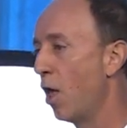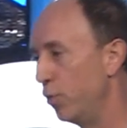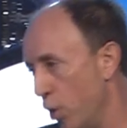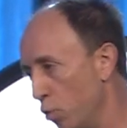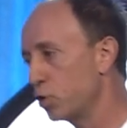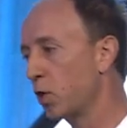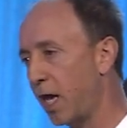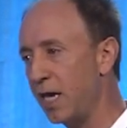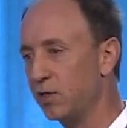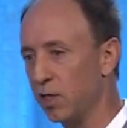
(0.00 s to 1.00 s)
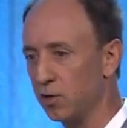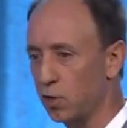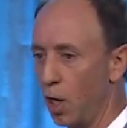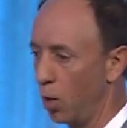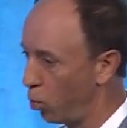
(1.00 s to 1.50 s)
Those are cases
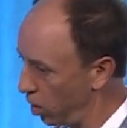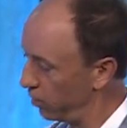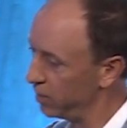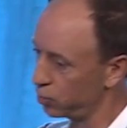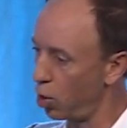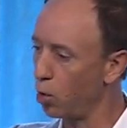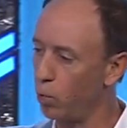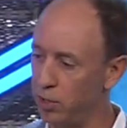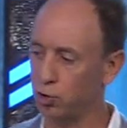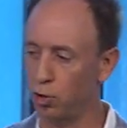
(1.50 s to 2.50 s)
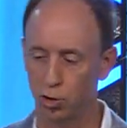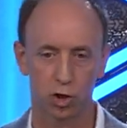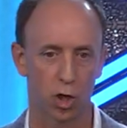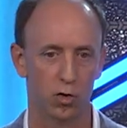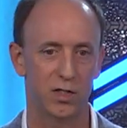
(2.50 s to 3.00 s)
where at least our research
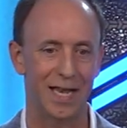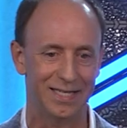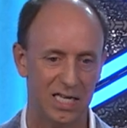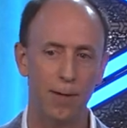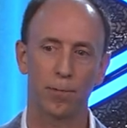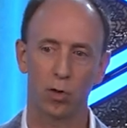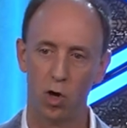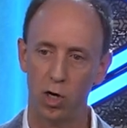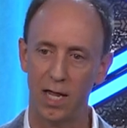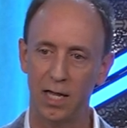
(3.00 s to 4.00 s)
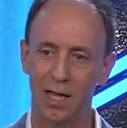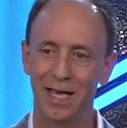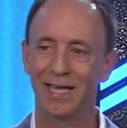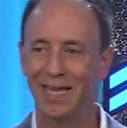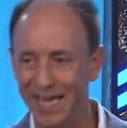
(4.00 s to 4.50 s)
shows that deep learning,
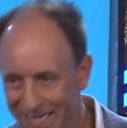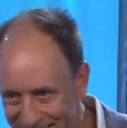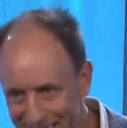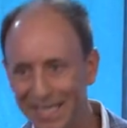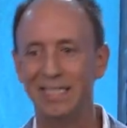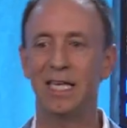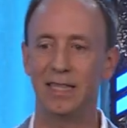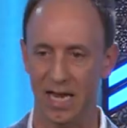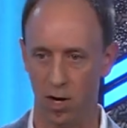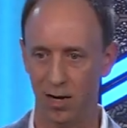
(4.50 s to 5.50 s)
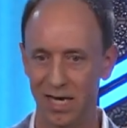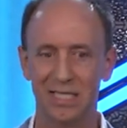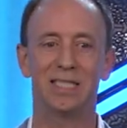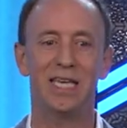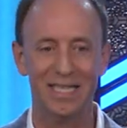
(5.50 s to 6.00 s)
it digs in there.
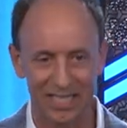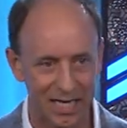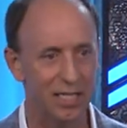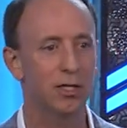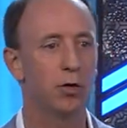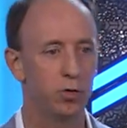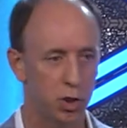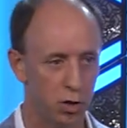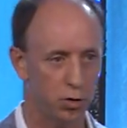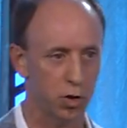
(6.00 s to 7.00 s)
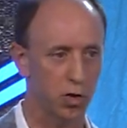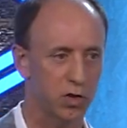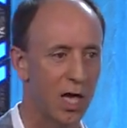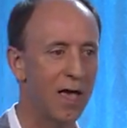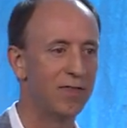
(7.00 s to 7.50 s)
It digs into those
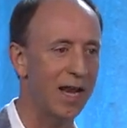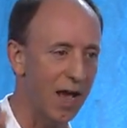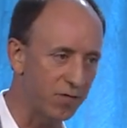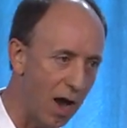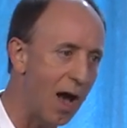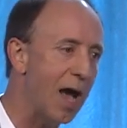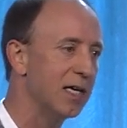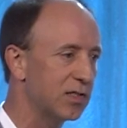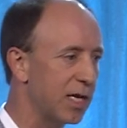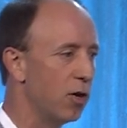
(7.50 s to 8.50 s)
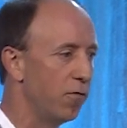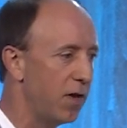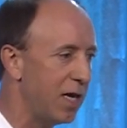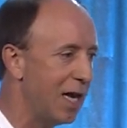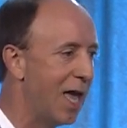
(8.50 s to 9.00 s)
users that have the highest
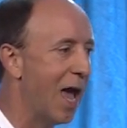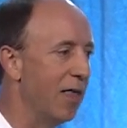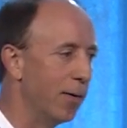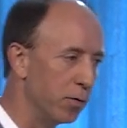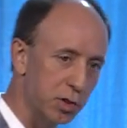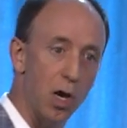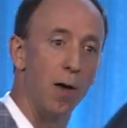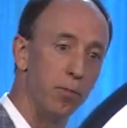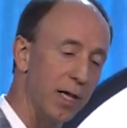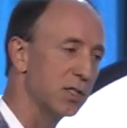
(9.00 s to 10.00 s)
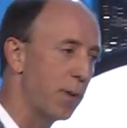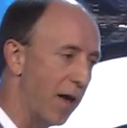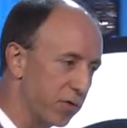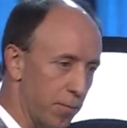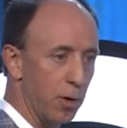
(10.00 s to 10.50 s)
AOV and the most complex
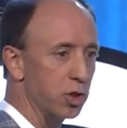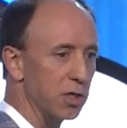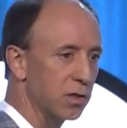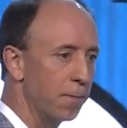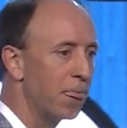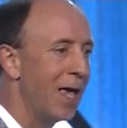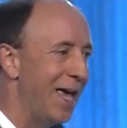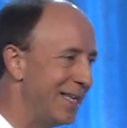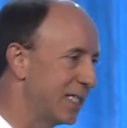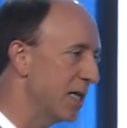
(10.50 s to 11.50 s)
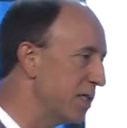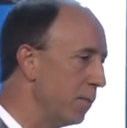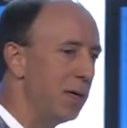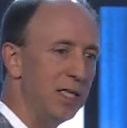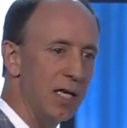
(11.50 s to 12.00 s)
path to purchase. It doesn't
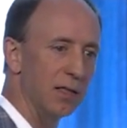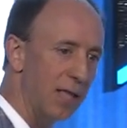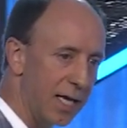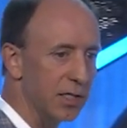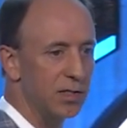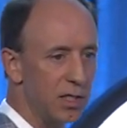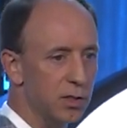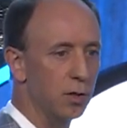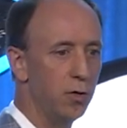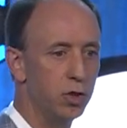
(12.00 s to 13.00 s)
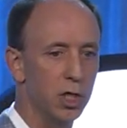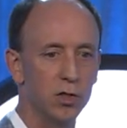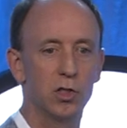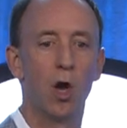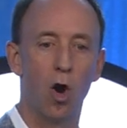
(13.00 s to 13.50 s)
mean that legacy
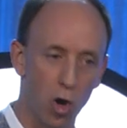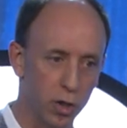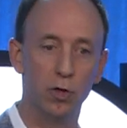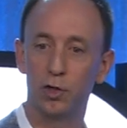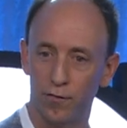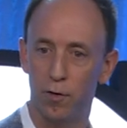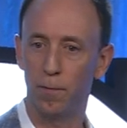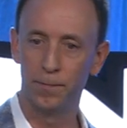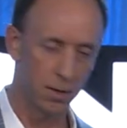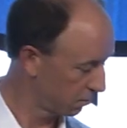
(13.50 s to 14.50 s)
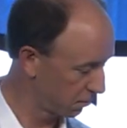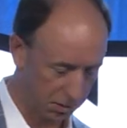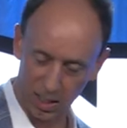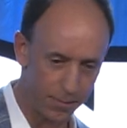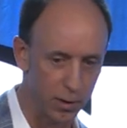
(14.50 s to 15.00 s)
solutions aren't useful.
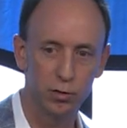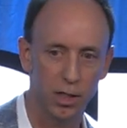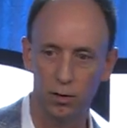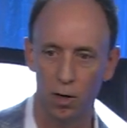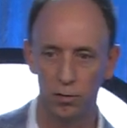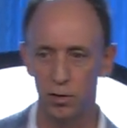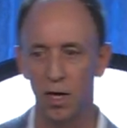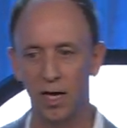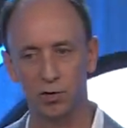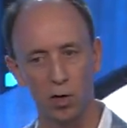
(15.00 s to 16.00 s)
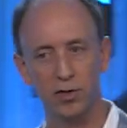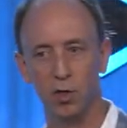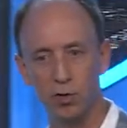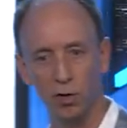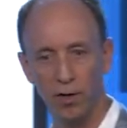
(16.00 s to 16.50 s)
Keep using those as long as
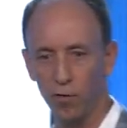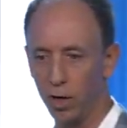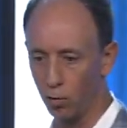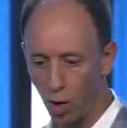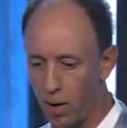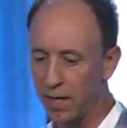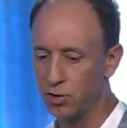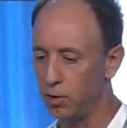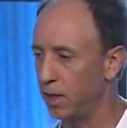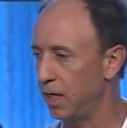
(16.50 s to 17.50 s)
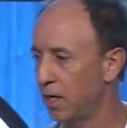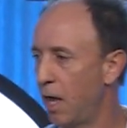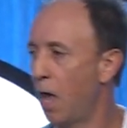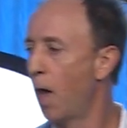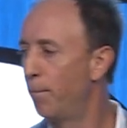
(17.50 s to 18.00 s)
they're delivering a ROAS you need,
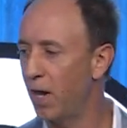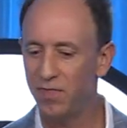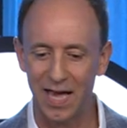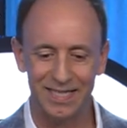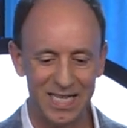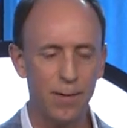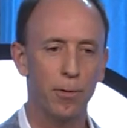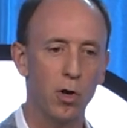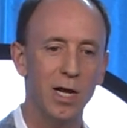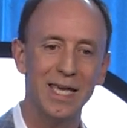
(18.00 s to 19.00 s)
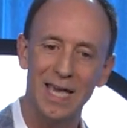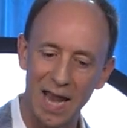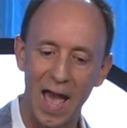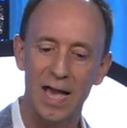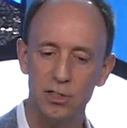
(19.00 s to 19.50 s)
but that deep learning can
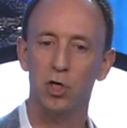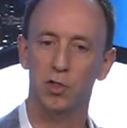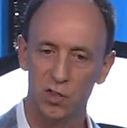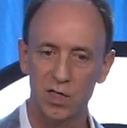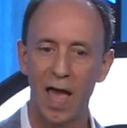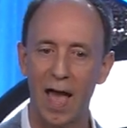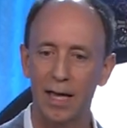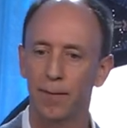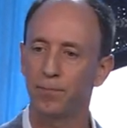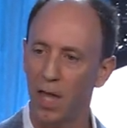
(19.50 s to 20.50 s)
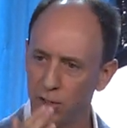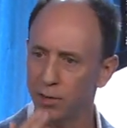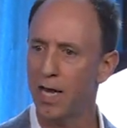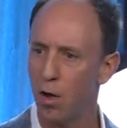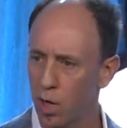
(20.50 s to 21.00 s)
add to your stack, and you
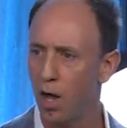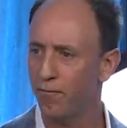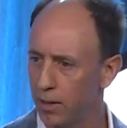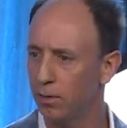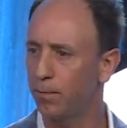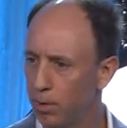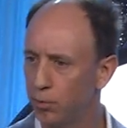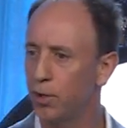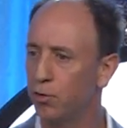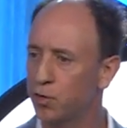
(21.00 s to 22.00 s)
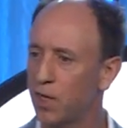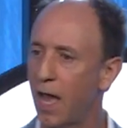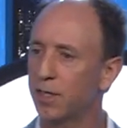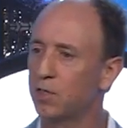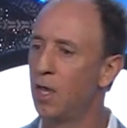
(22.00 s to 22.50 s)
can now confidently build those
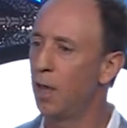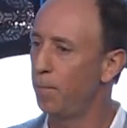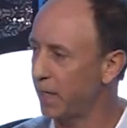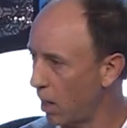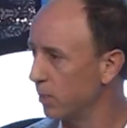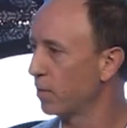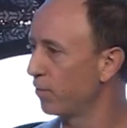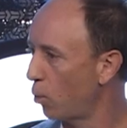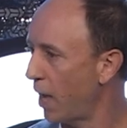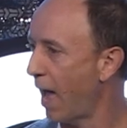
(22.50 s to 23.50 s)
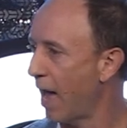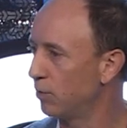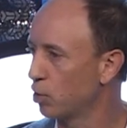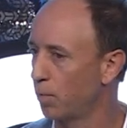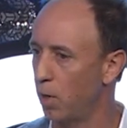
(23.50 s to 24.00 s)
stacks because of the way
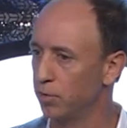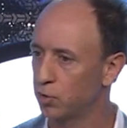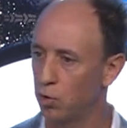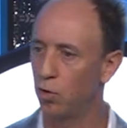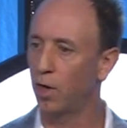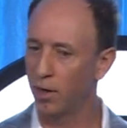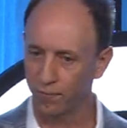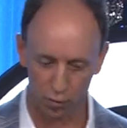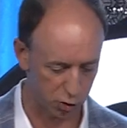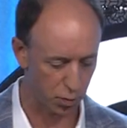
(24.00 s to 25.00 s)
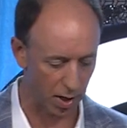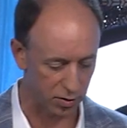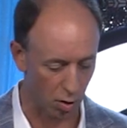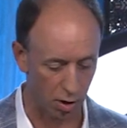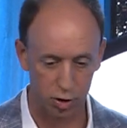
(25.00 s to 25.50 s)
ads are bought and sold on a first
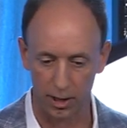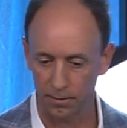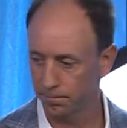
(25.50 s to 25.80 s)
price auction.